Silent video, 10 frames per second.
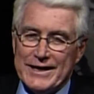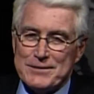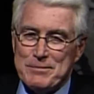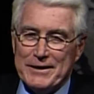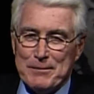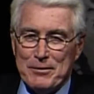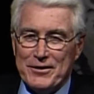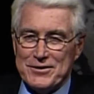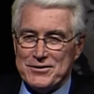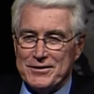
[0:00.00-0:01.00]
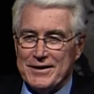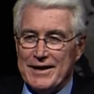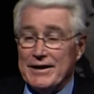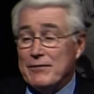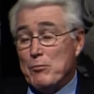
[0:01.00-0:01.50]
gets beat up on this.
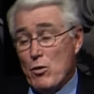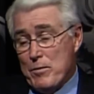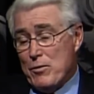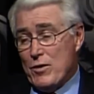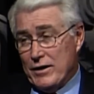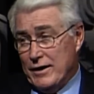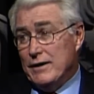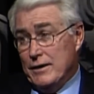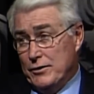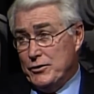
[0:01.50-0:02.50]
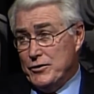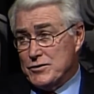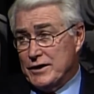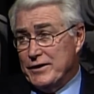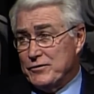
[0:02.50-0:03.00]
And more importantly, 2
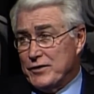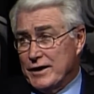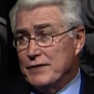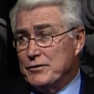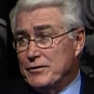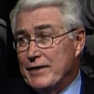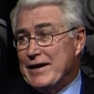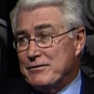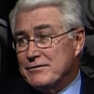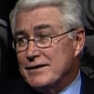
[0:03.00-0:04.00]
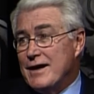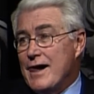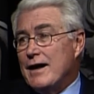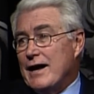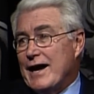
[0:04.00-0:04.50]
years later for governor. Now that,
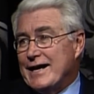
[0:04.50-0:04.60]
I